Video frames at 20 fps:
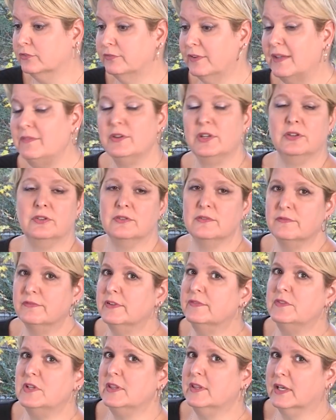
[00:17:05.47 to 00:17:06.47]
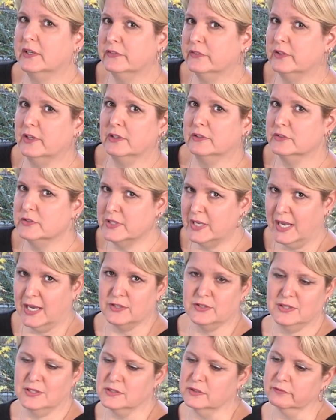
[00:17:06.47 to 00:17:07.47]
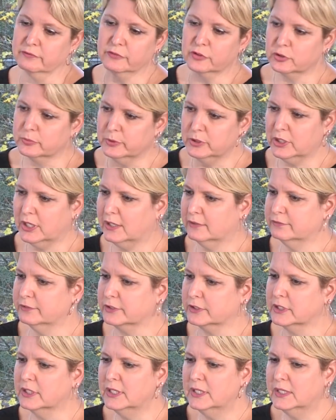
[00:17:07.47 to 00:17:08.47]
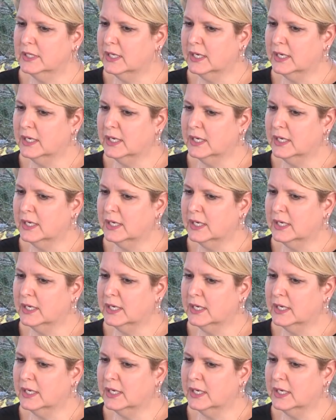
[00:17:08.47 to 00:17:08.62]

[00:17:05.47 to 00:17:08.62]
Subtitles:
$550,000 cash. That's a verbal offer.